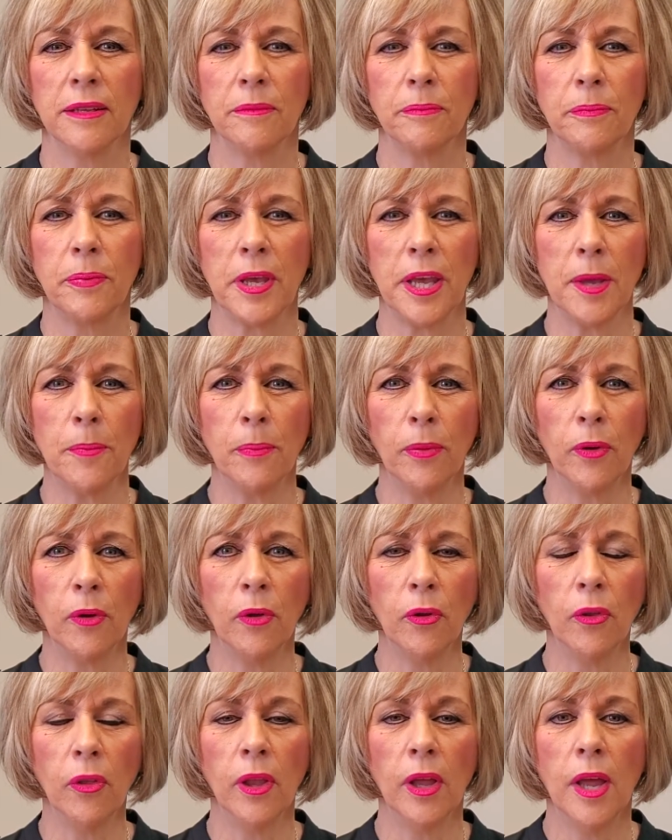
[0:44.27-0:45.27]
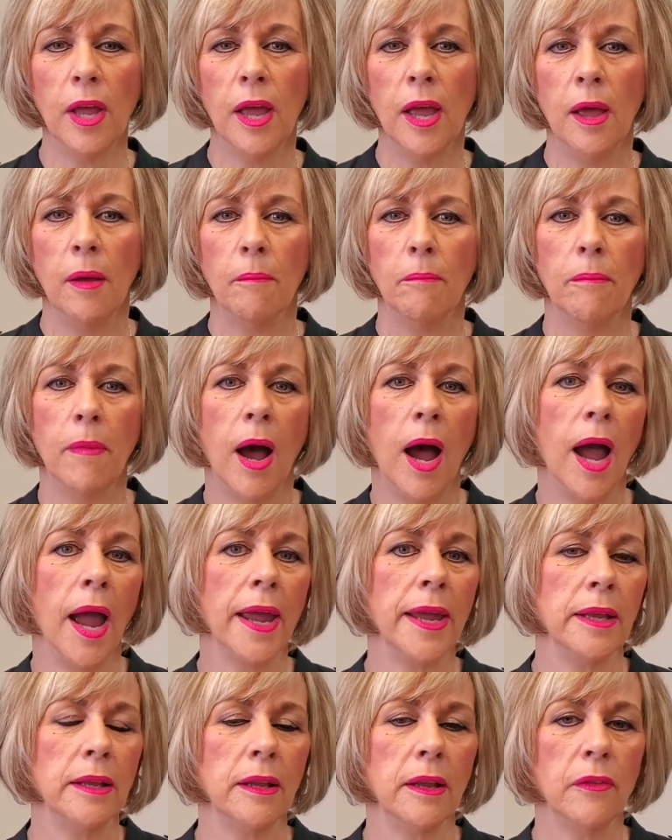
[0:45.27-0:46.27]
people
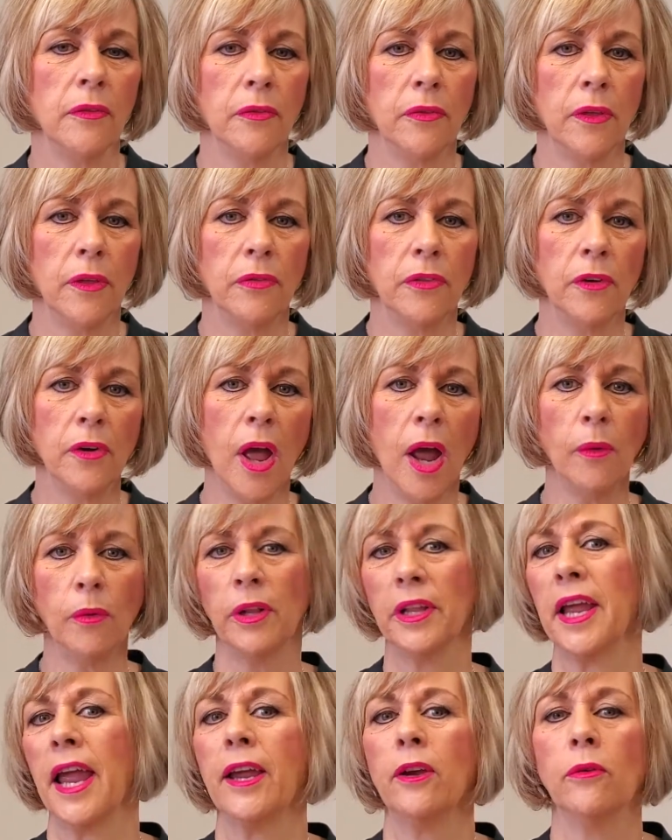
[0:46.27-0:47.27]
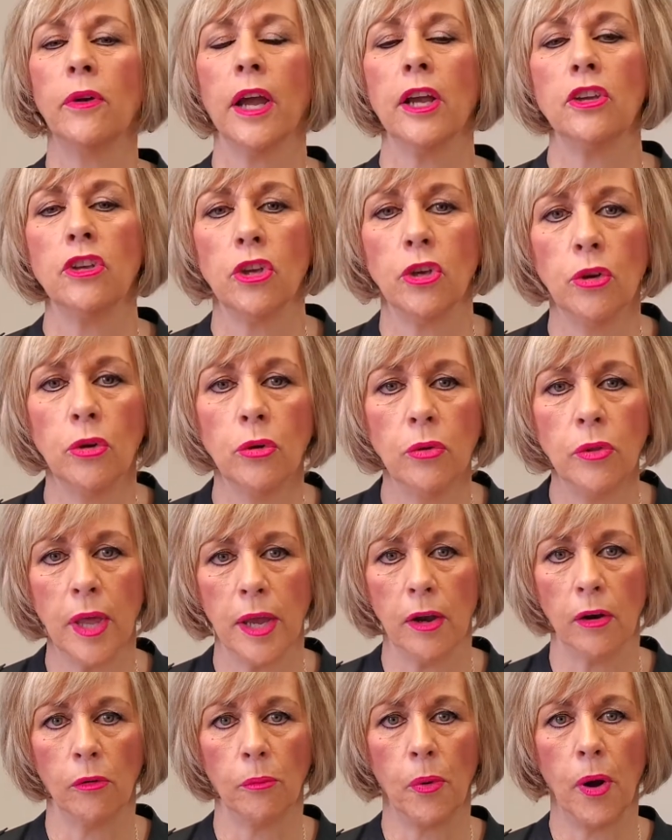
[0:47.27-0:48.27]
they're not really angry at you, they
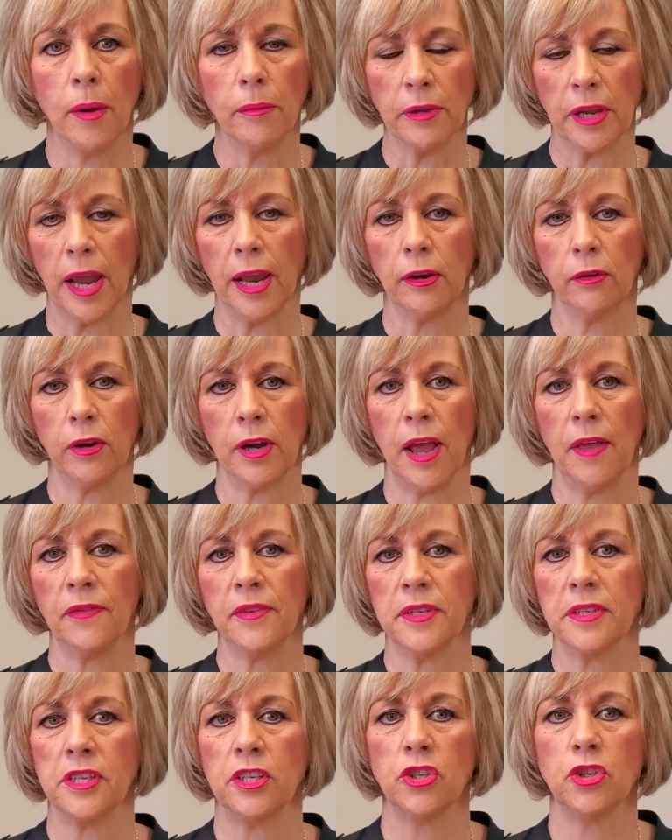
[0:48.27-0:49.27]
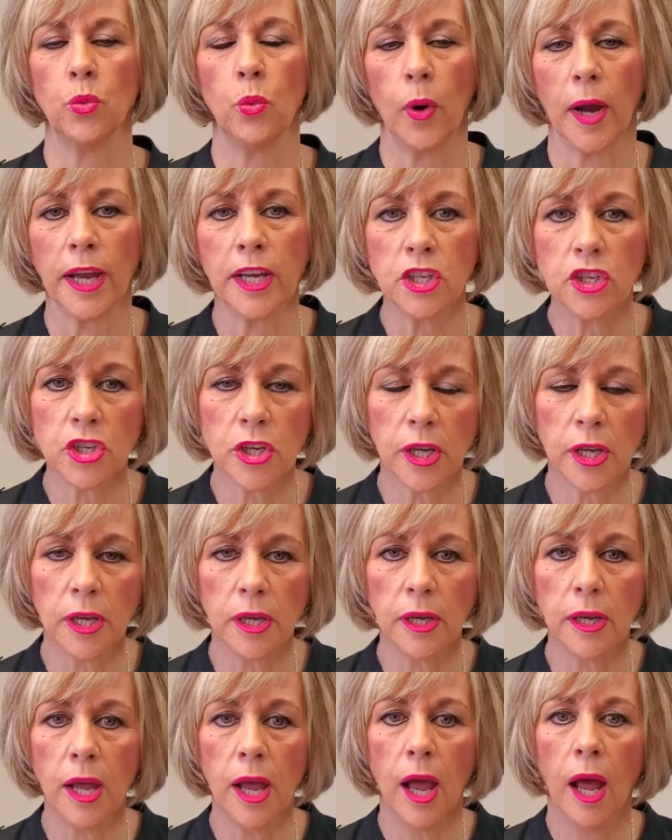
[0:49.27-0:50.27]
are probably angry at the
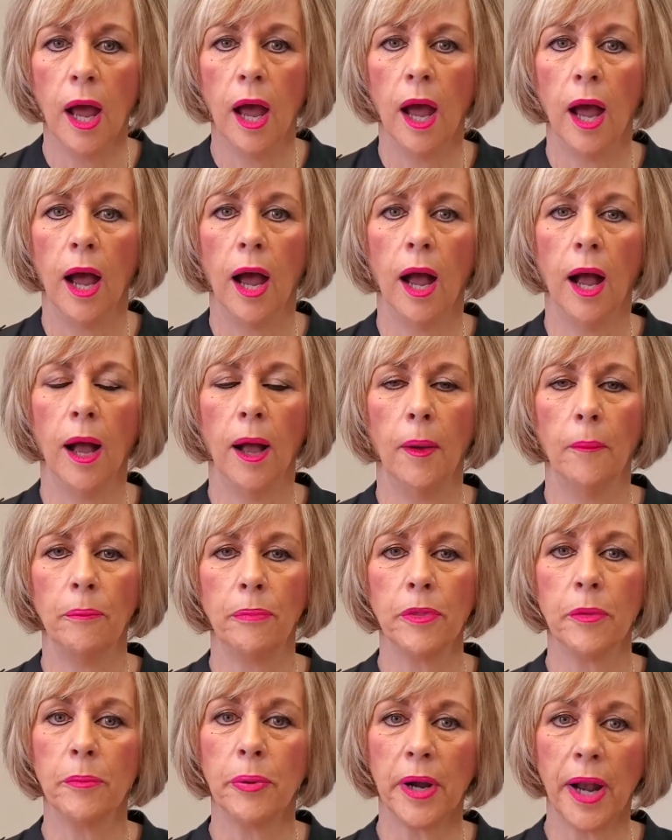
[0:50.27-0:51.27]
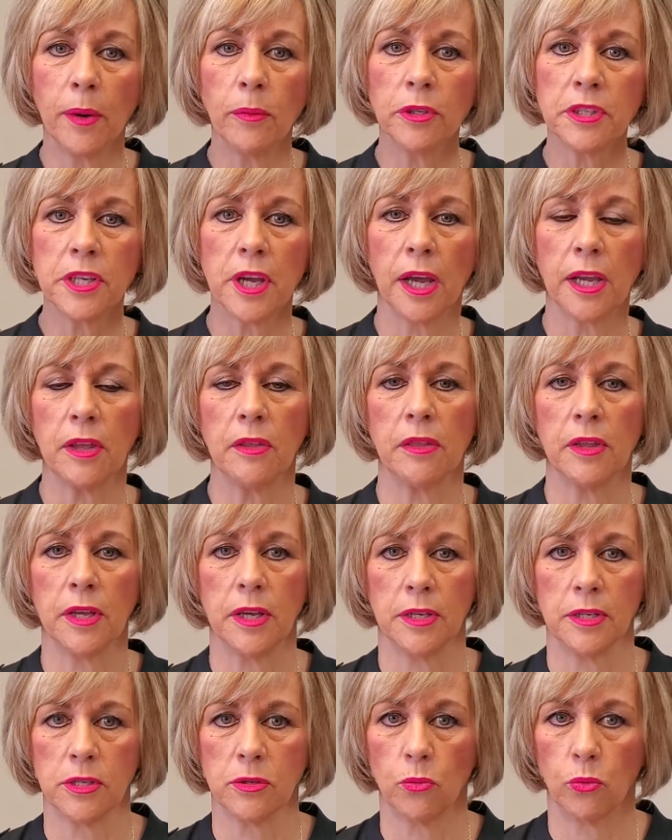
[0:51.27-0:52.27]
situation. But I will tell you
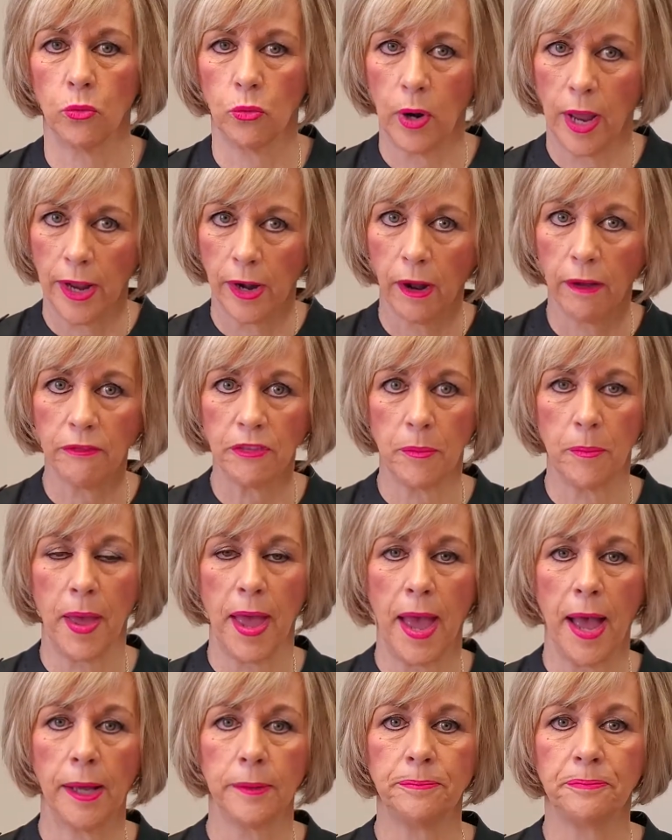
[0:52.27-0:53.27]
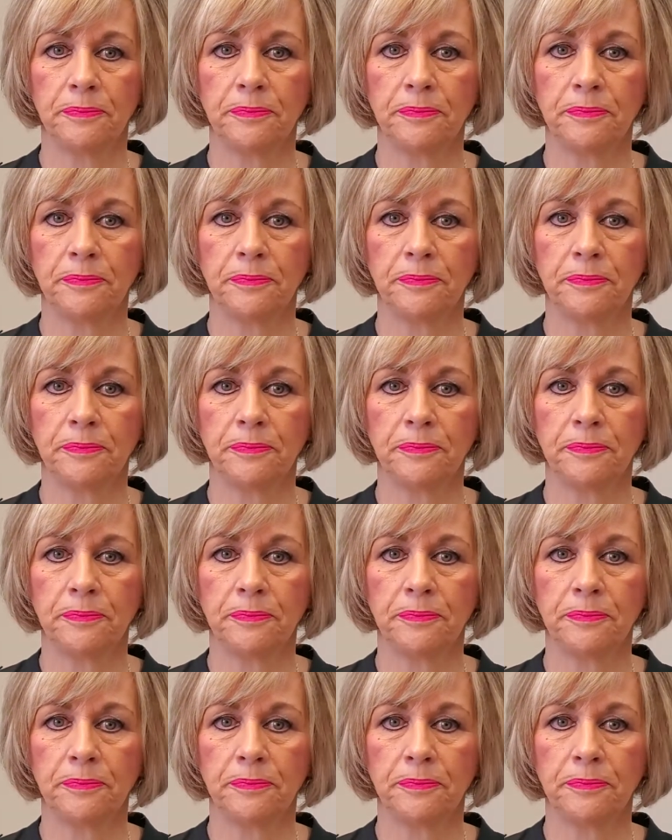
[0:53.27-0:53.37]
this right off the bat.